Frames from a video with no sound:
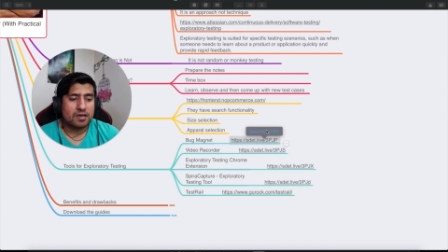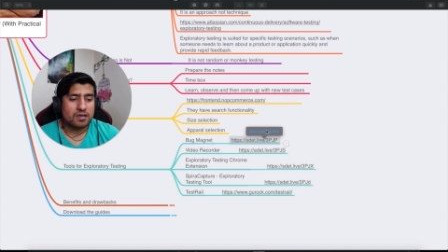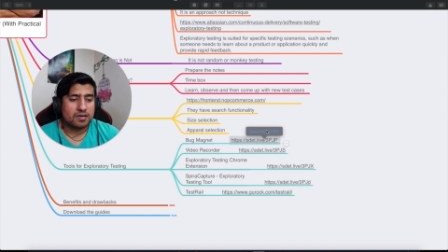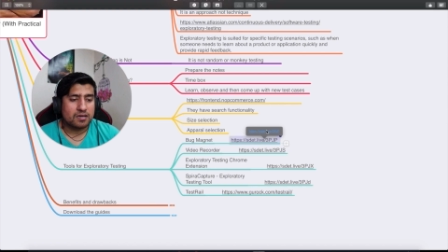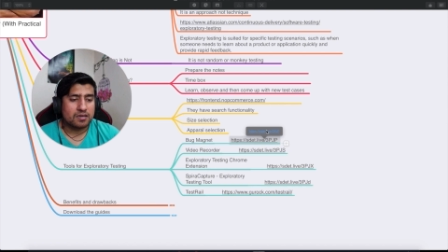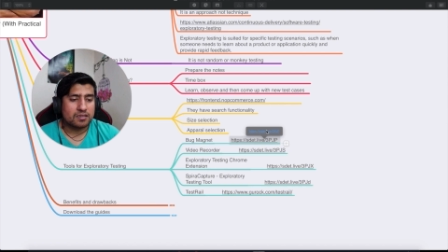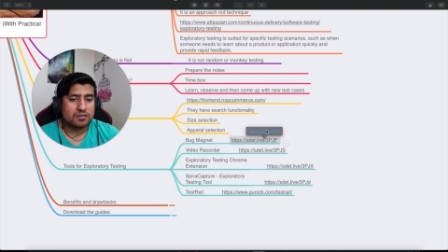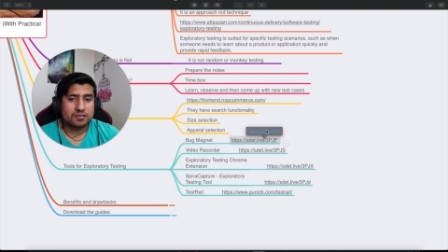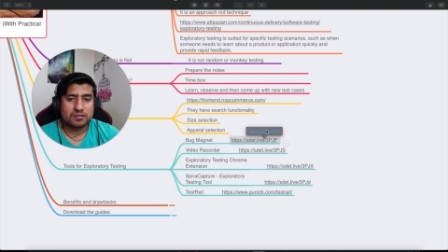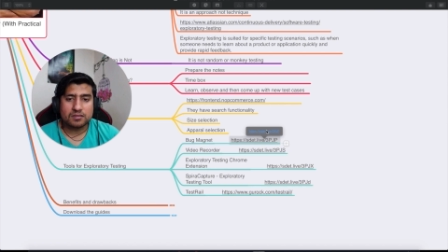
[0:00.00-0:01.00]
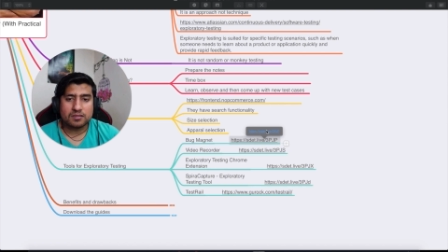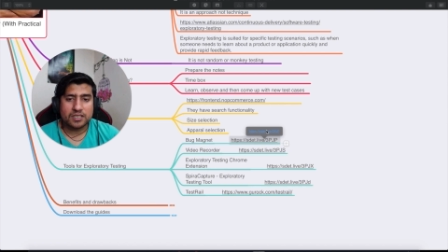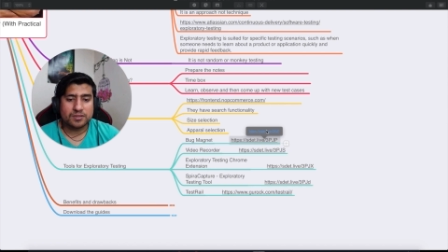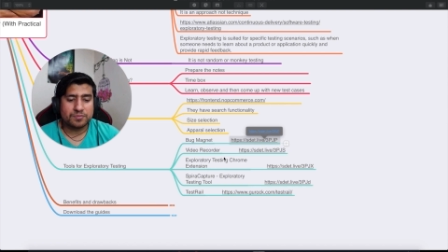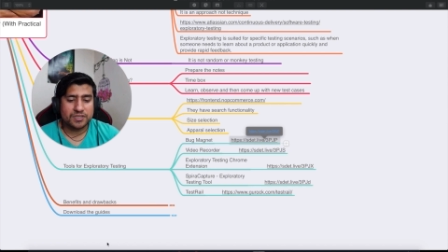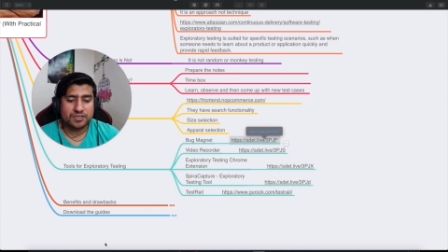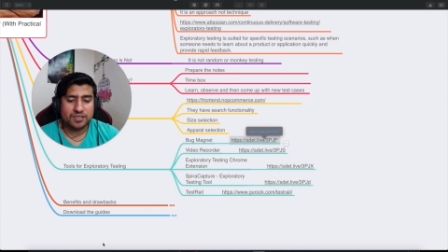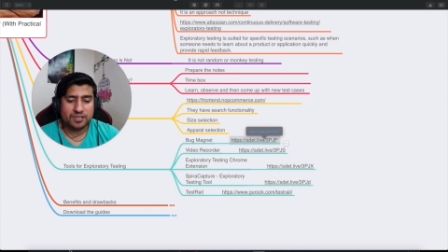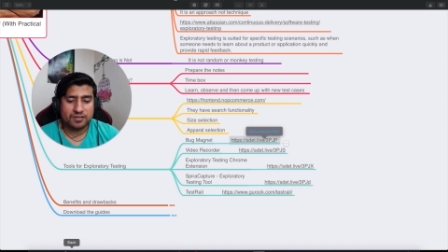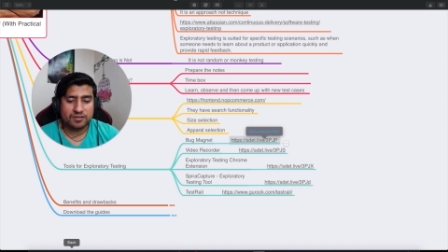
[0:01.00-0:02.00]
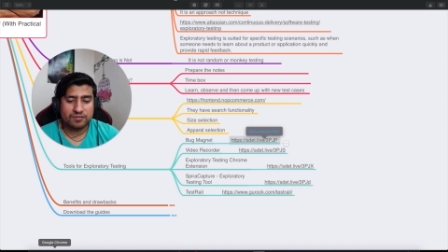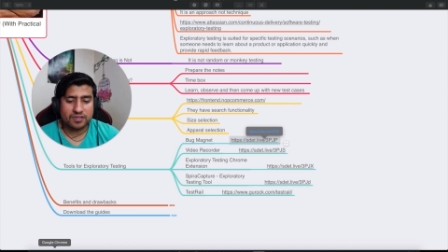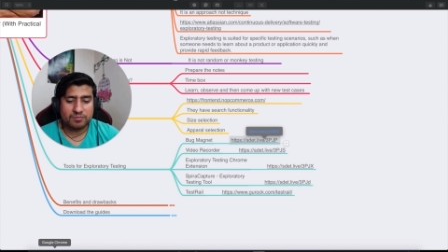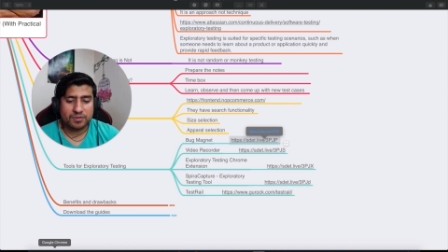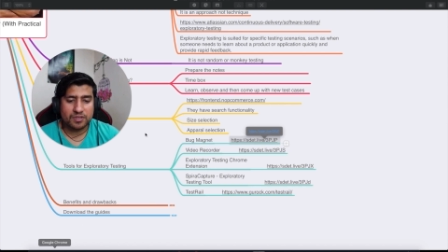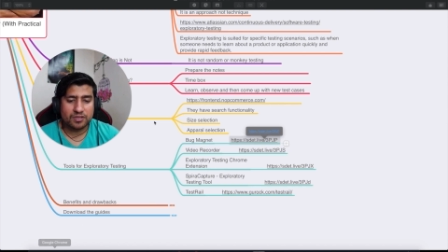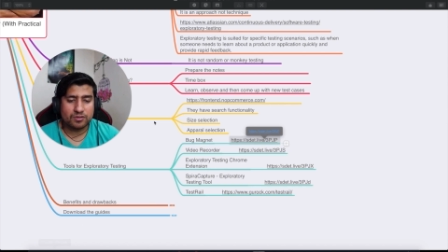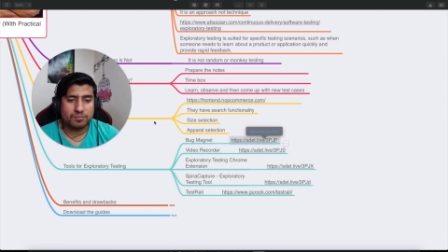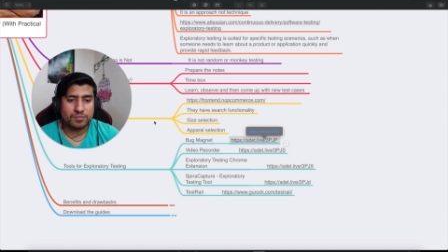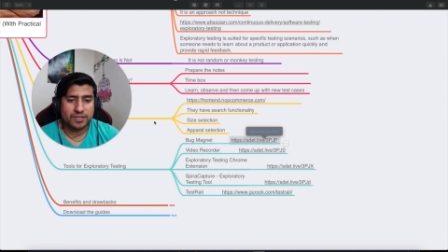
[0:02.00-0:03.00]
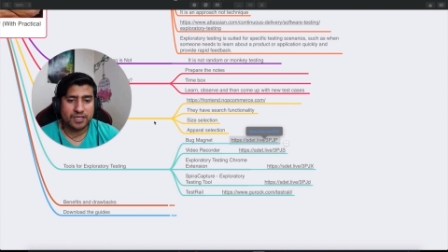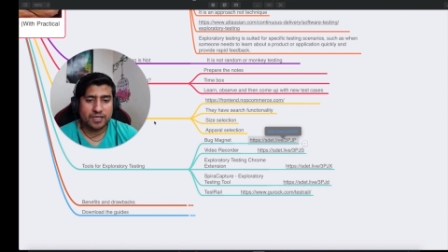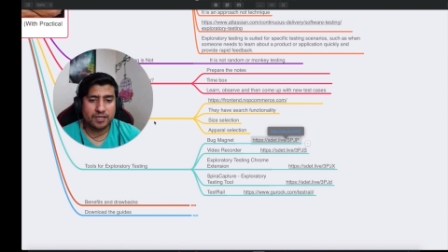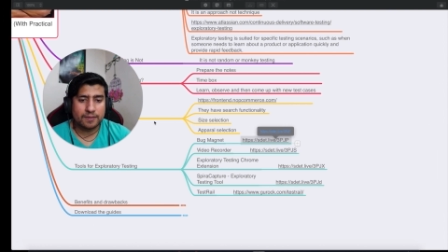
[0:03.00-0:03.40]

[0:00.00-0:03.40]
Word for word: Uh, let me see if I'm able to open it.